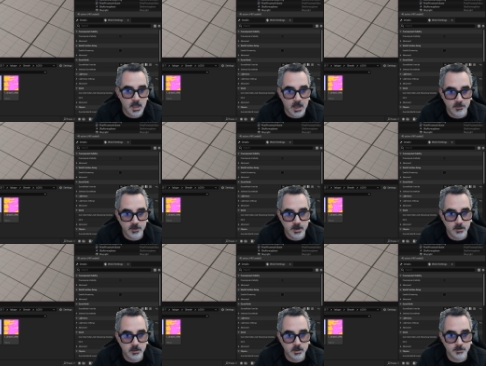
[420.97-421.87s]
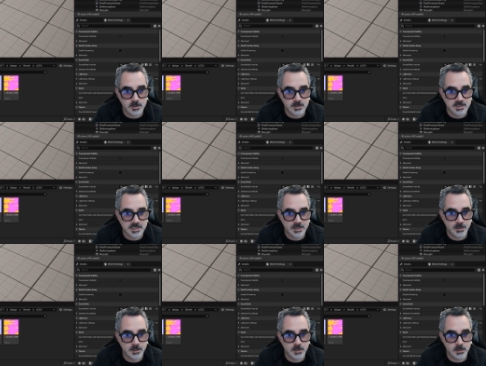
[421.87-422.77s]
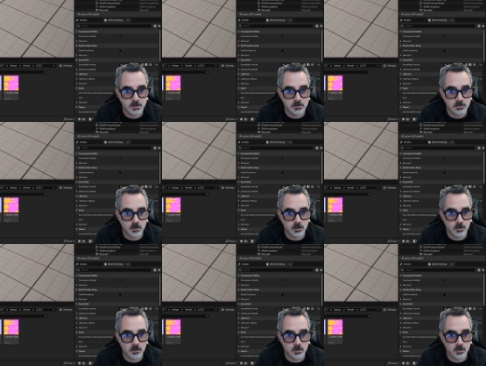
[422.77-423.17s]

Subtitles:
and they are going to be translated into